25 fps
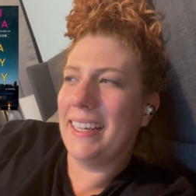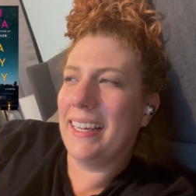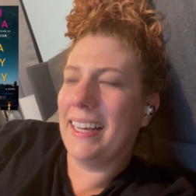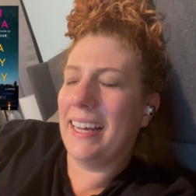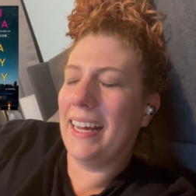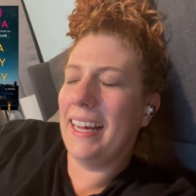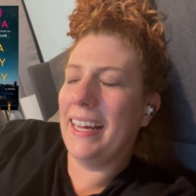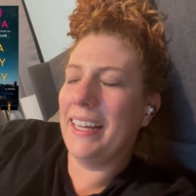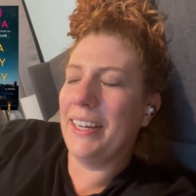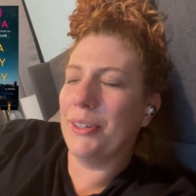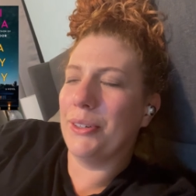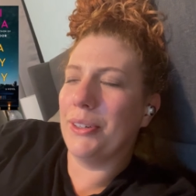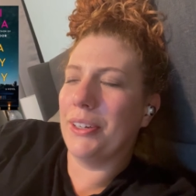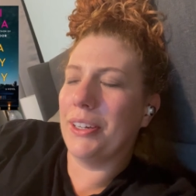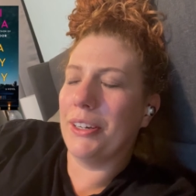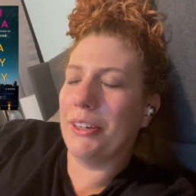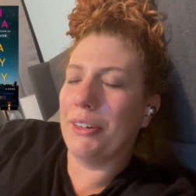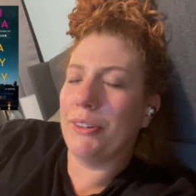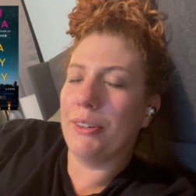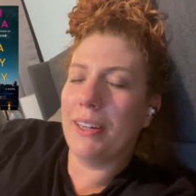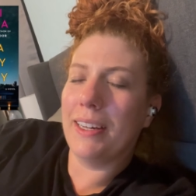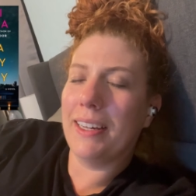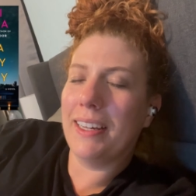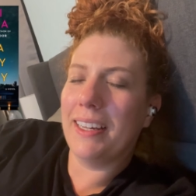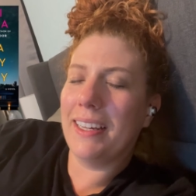I don't
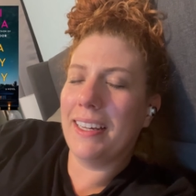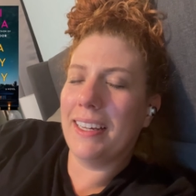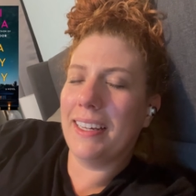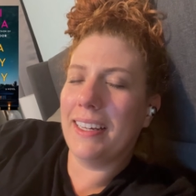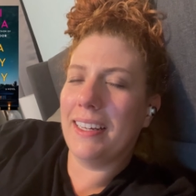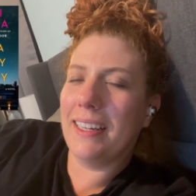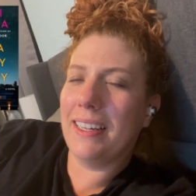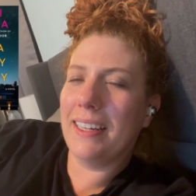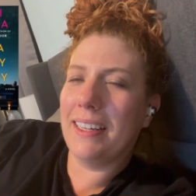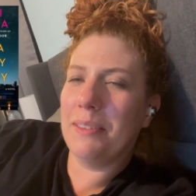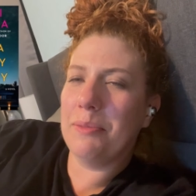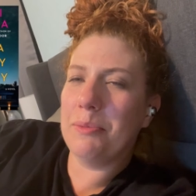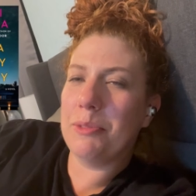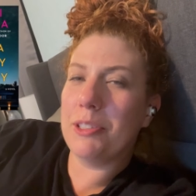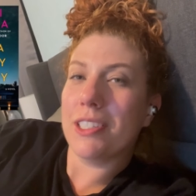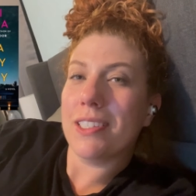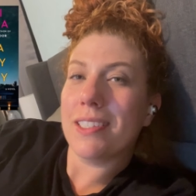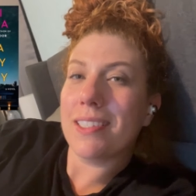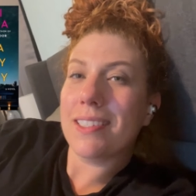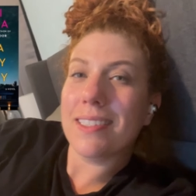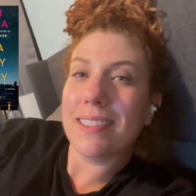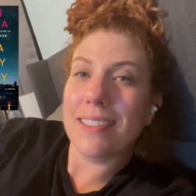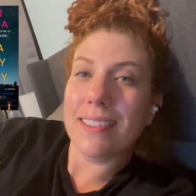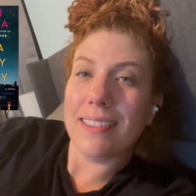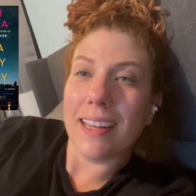know. I, am
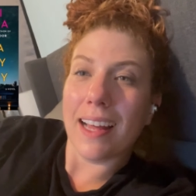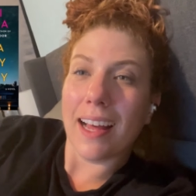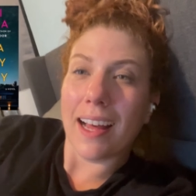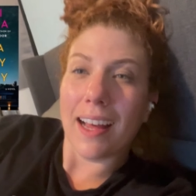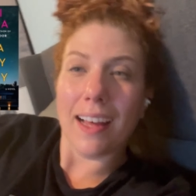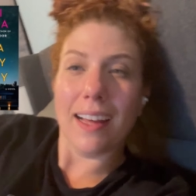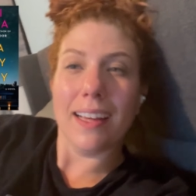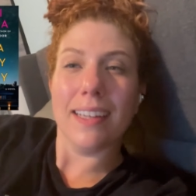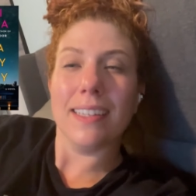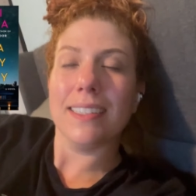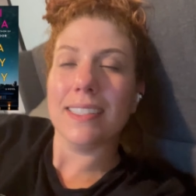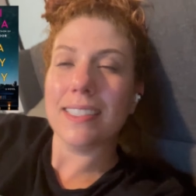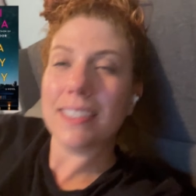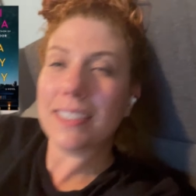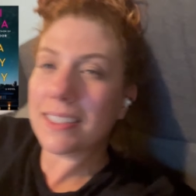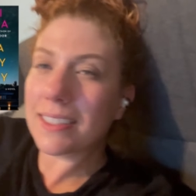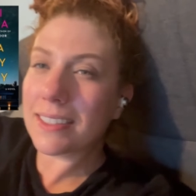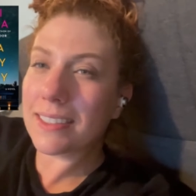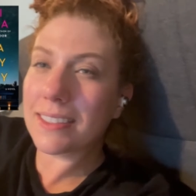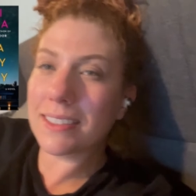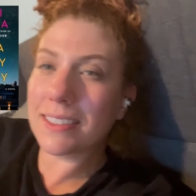just not